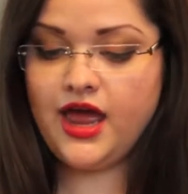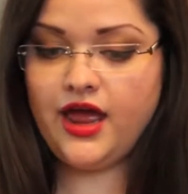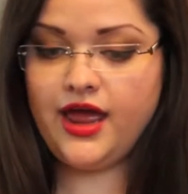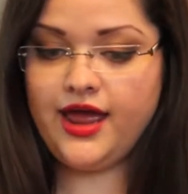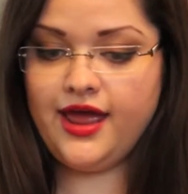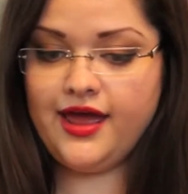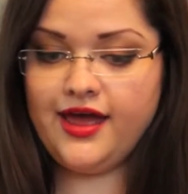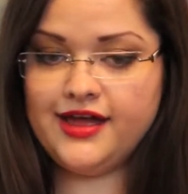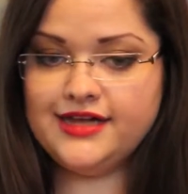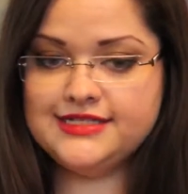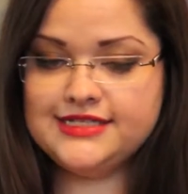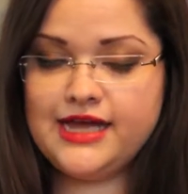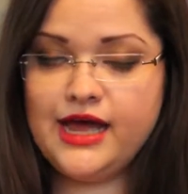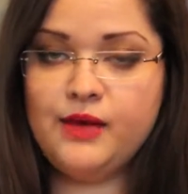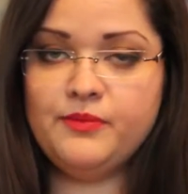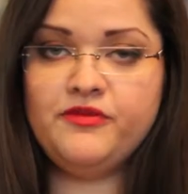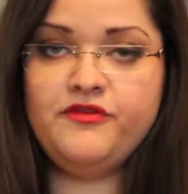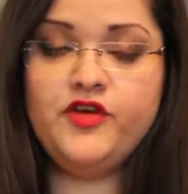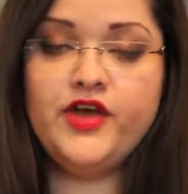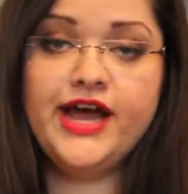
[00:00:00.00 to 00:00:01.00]
And
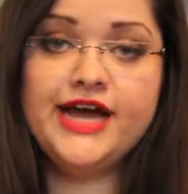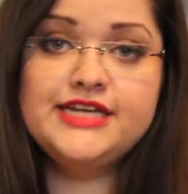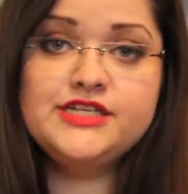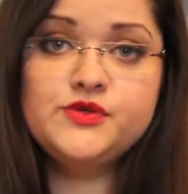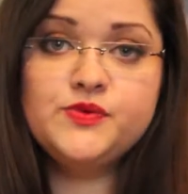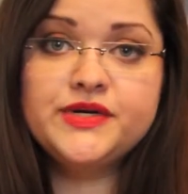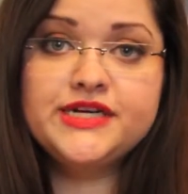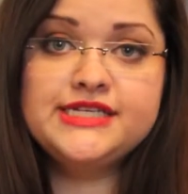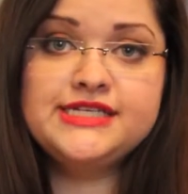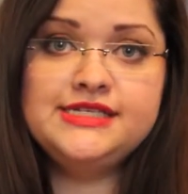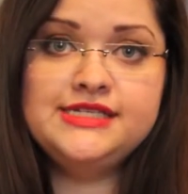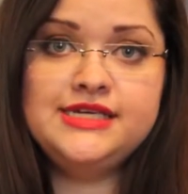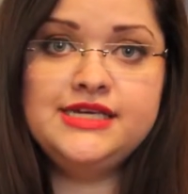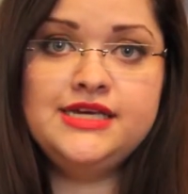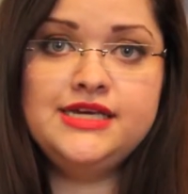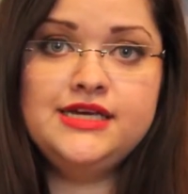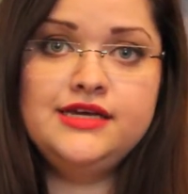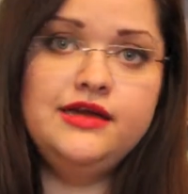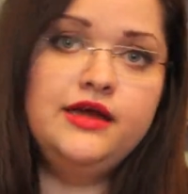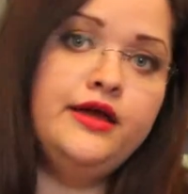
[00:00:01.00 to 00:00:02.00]
if you guys want to
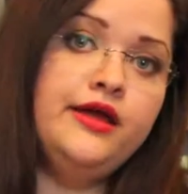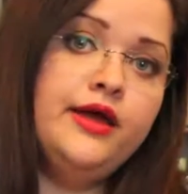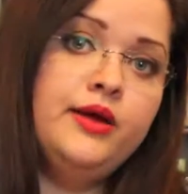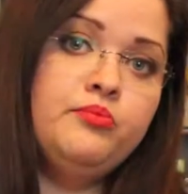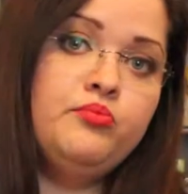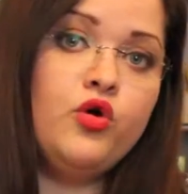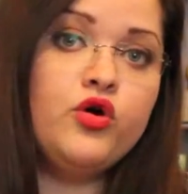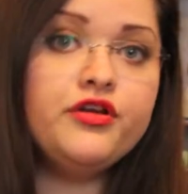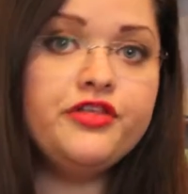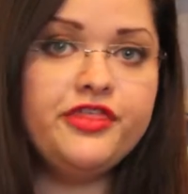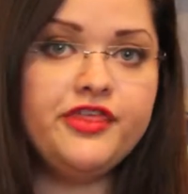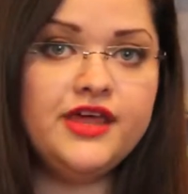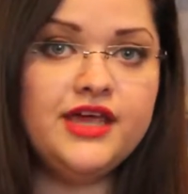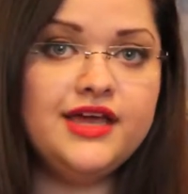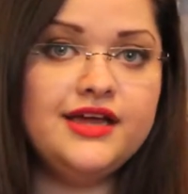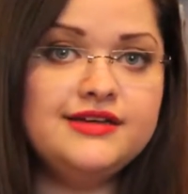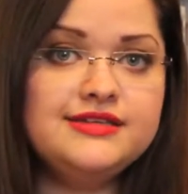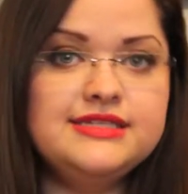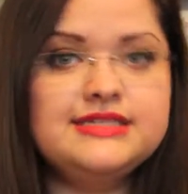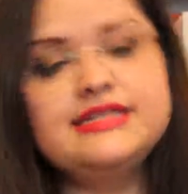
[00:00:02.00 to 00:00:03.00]
see more
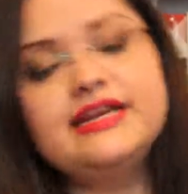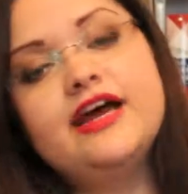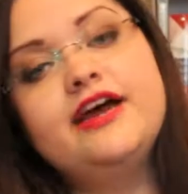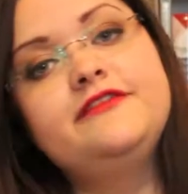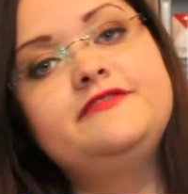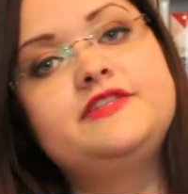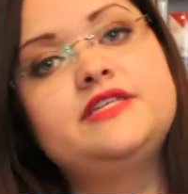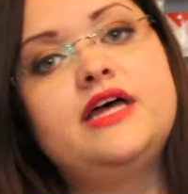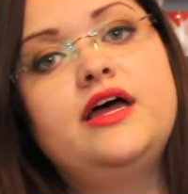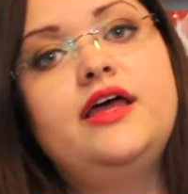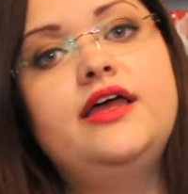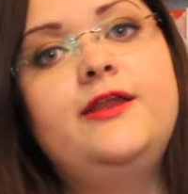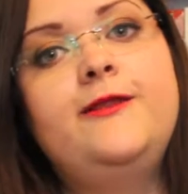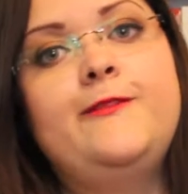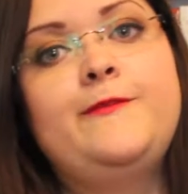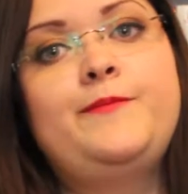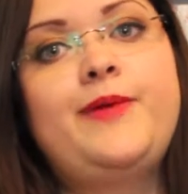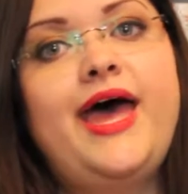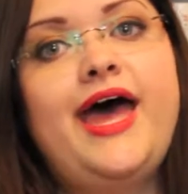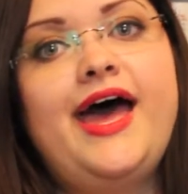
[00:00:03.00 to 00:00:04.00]
things that I've done
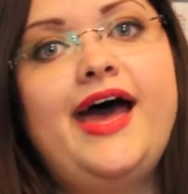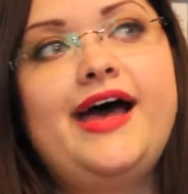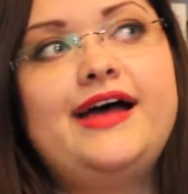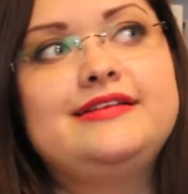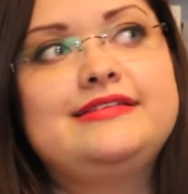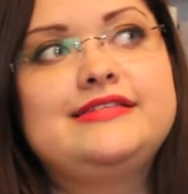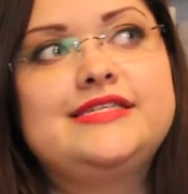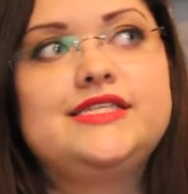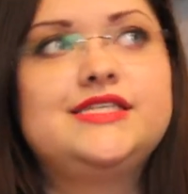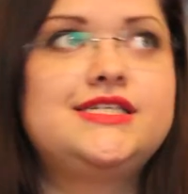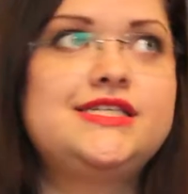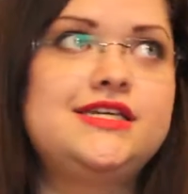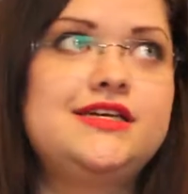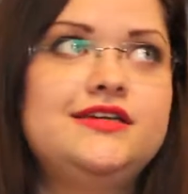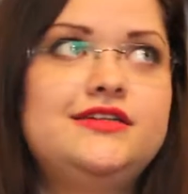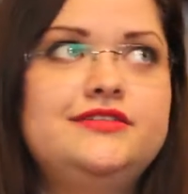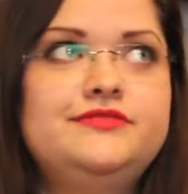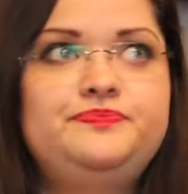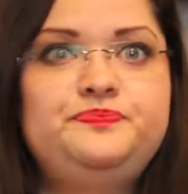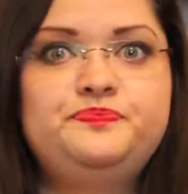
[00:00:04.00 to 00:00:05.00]
in the past
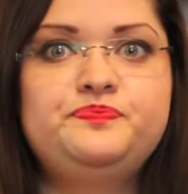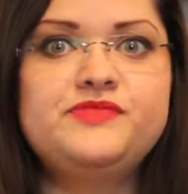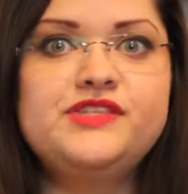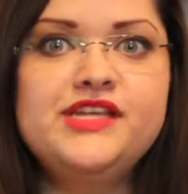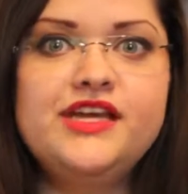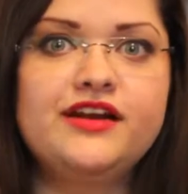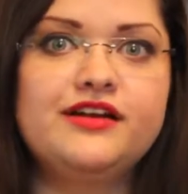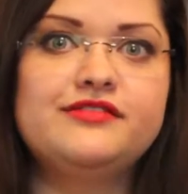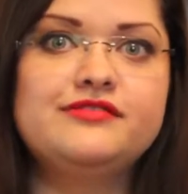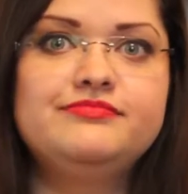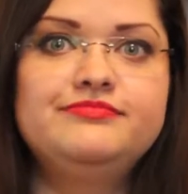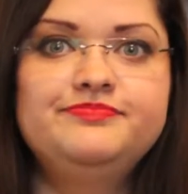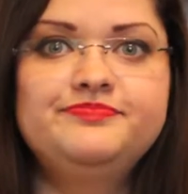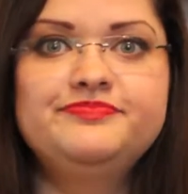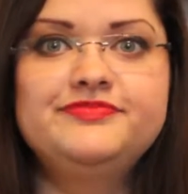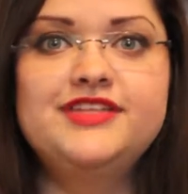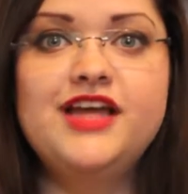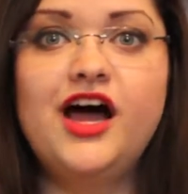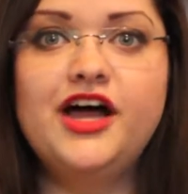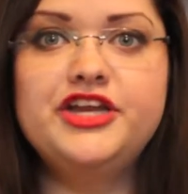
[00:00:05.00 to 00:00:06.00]
and,
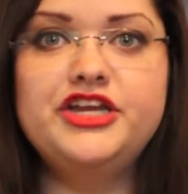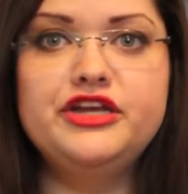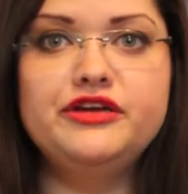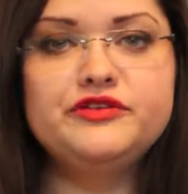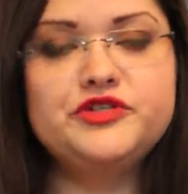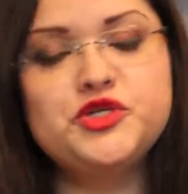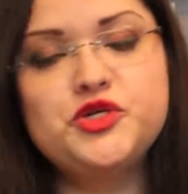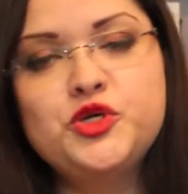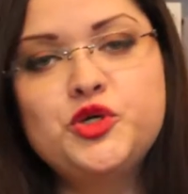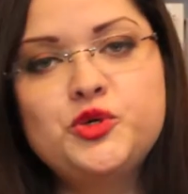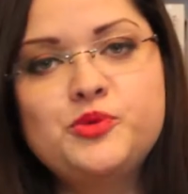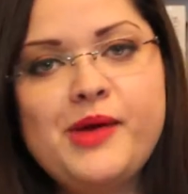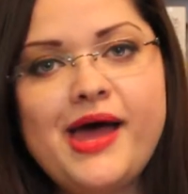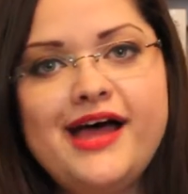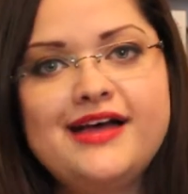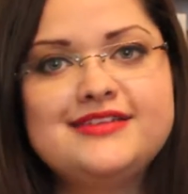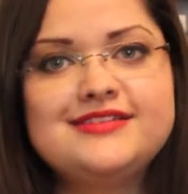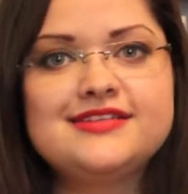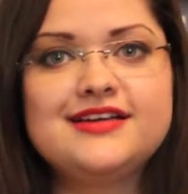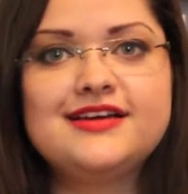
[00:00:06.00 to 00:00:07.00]

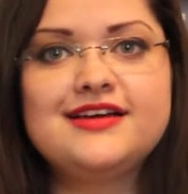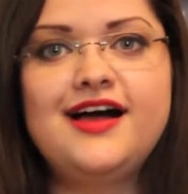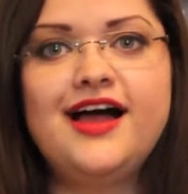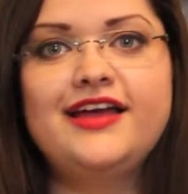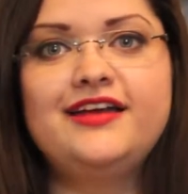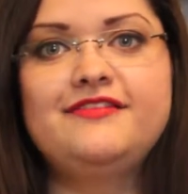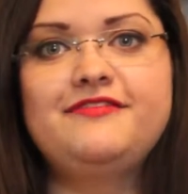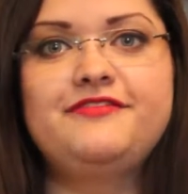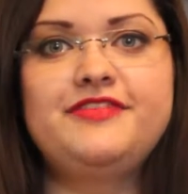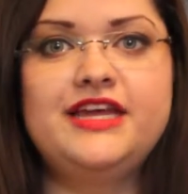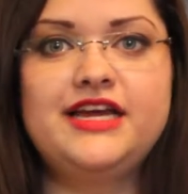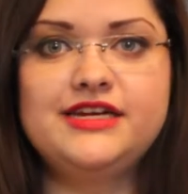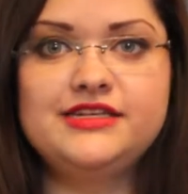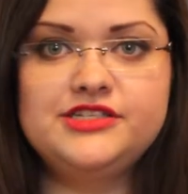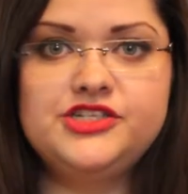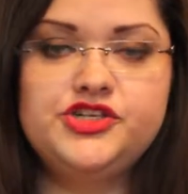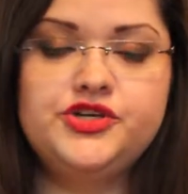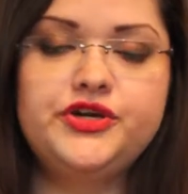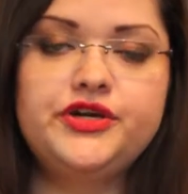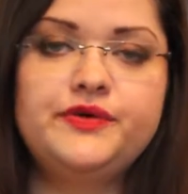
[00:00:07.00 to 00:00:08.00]
non-YouTube-esque kind of
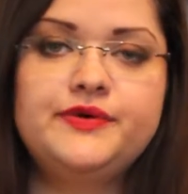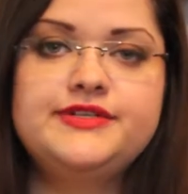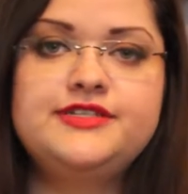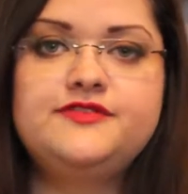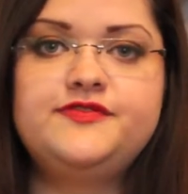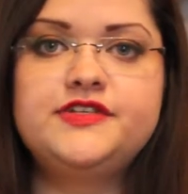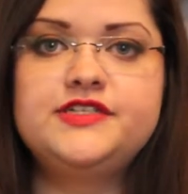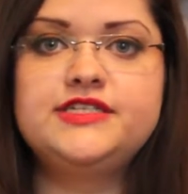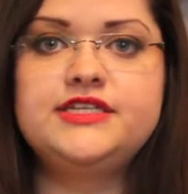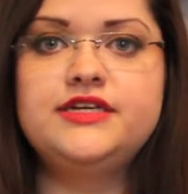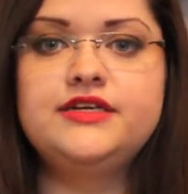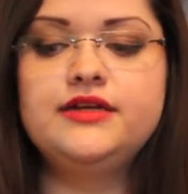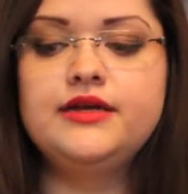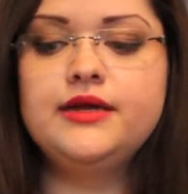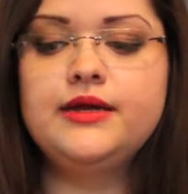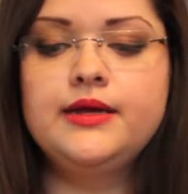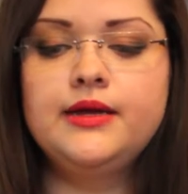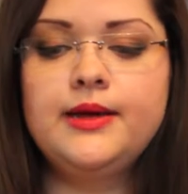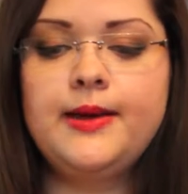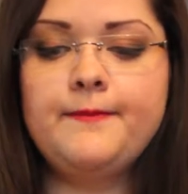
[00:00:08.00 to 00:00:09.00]
things, you can always visit
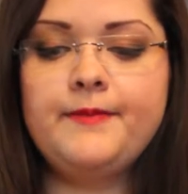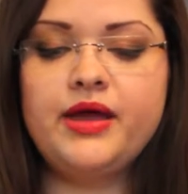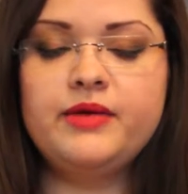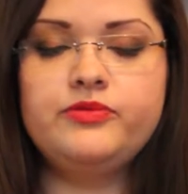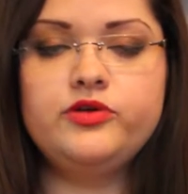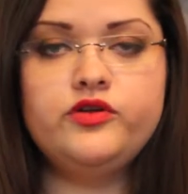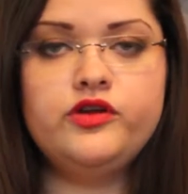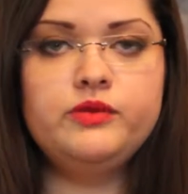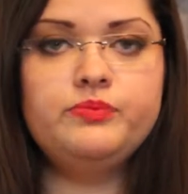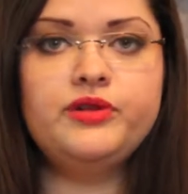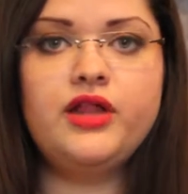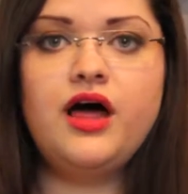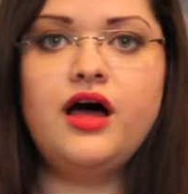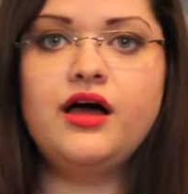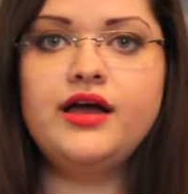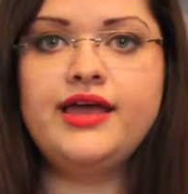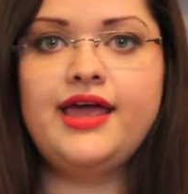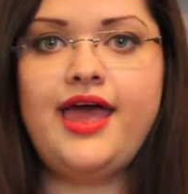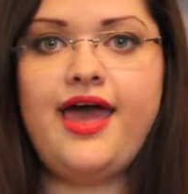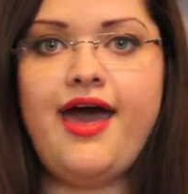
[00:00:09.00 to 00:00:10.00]
my beauty
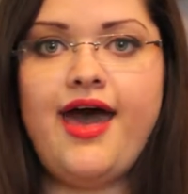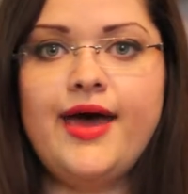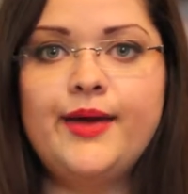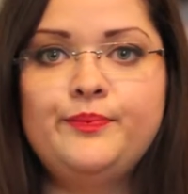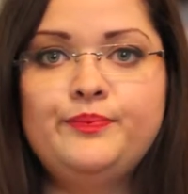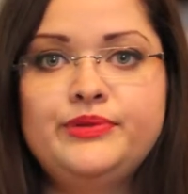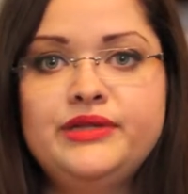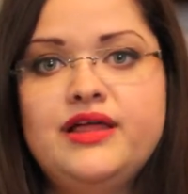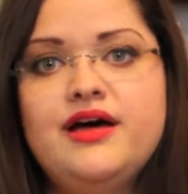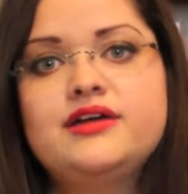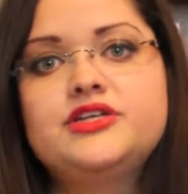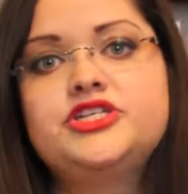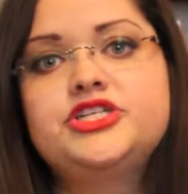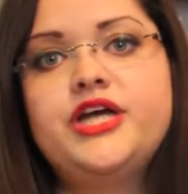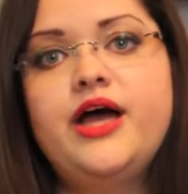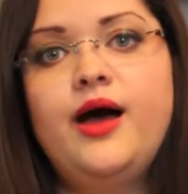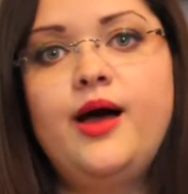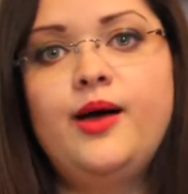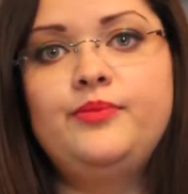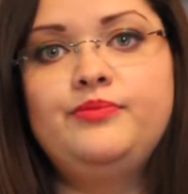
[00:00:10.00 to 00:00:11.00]
blog at
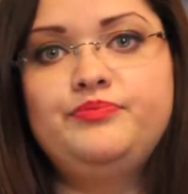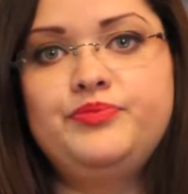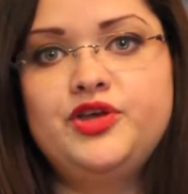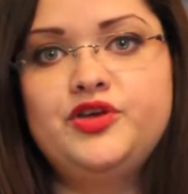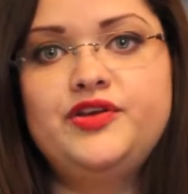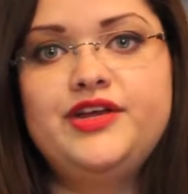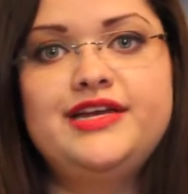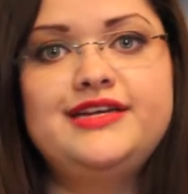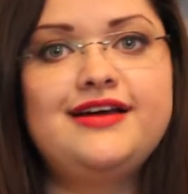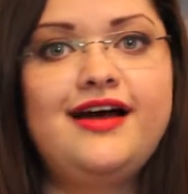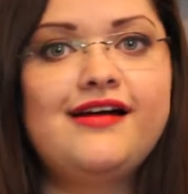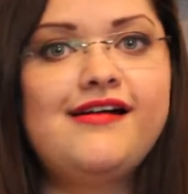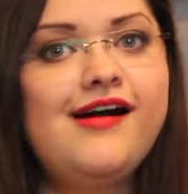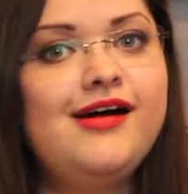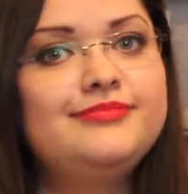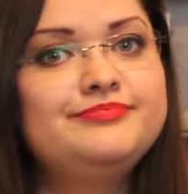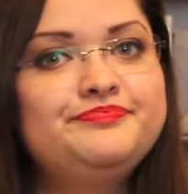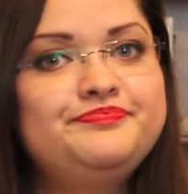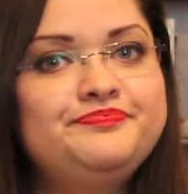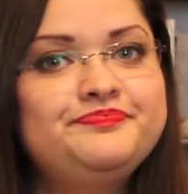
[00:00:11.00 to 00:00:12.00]

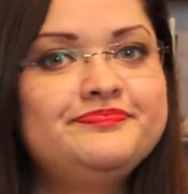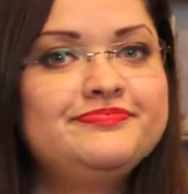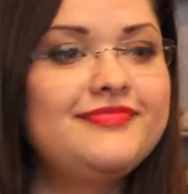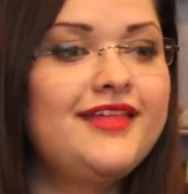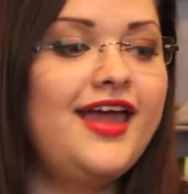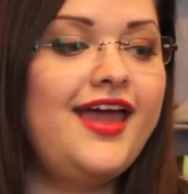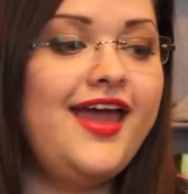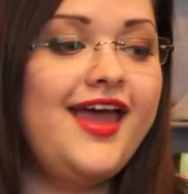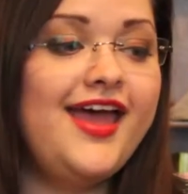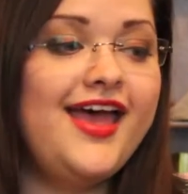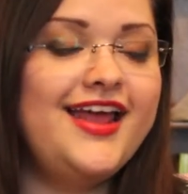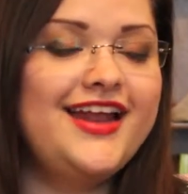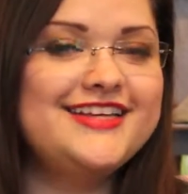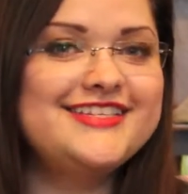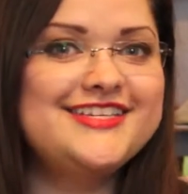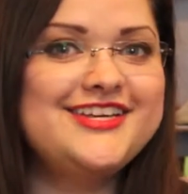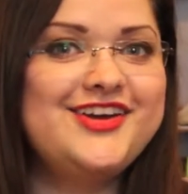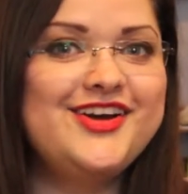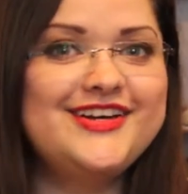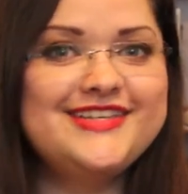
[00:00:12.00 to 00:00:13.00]
plushupbeauty.com. And I'll
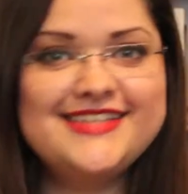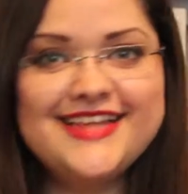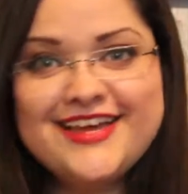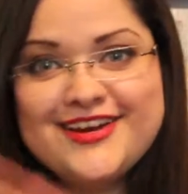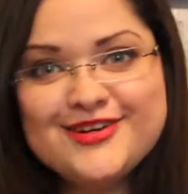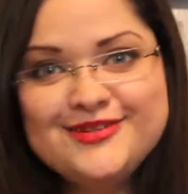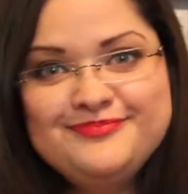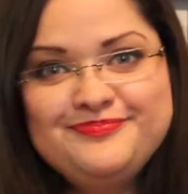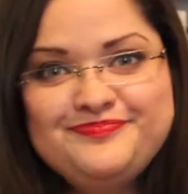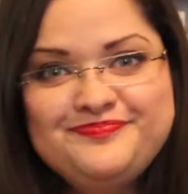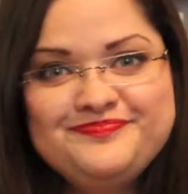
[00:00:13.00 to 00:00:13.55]
see you guys later.